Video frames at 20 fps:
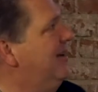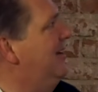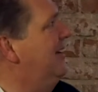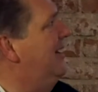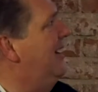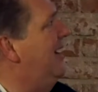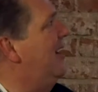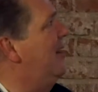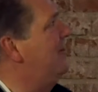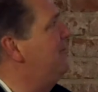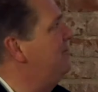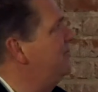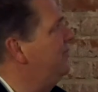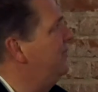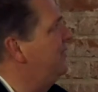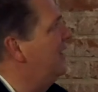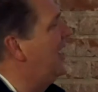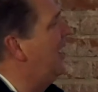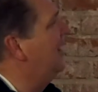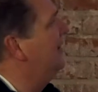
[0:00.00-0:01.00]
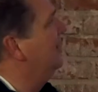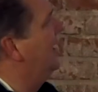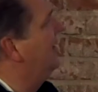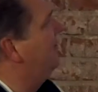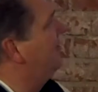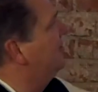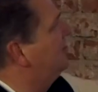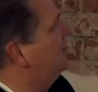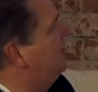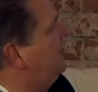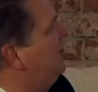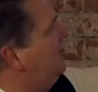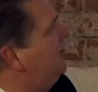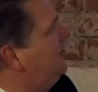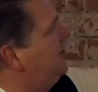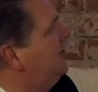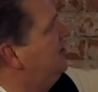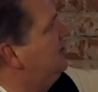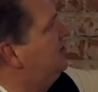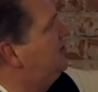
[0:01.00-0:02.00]
on level
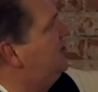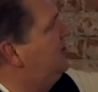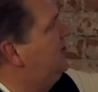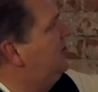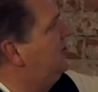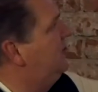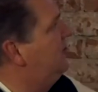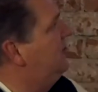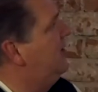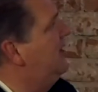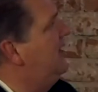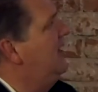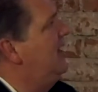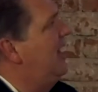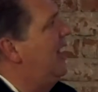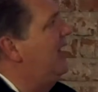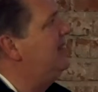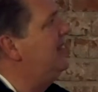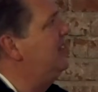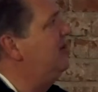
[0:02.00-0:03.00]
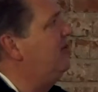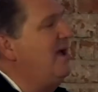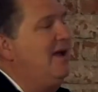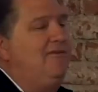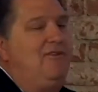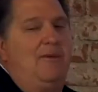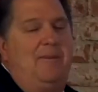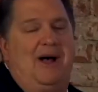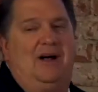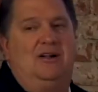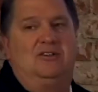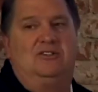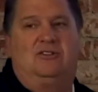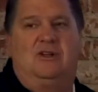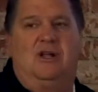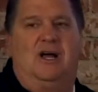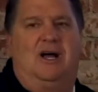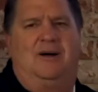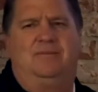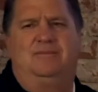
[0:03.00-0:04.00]
tier 2, I think we have about
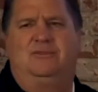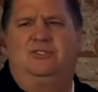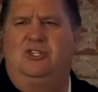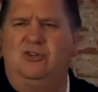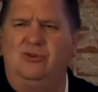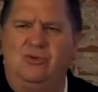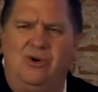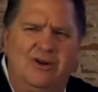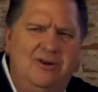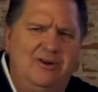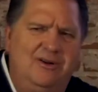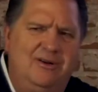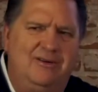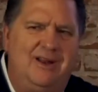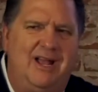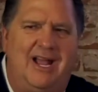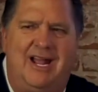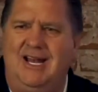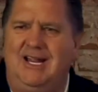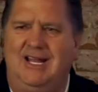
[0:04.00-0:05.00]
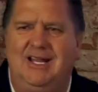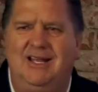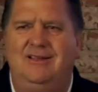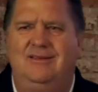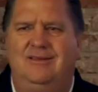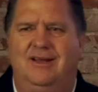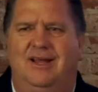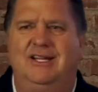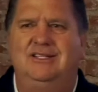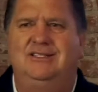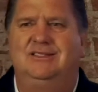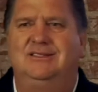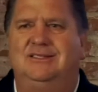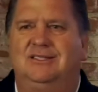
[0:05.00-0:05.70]
280 agents?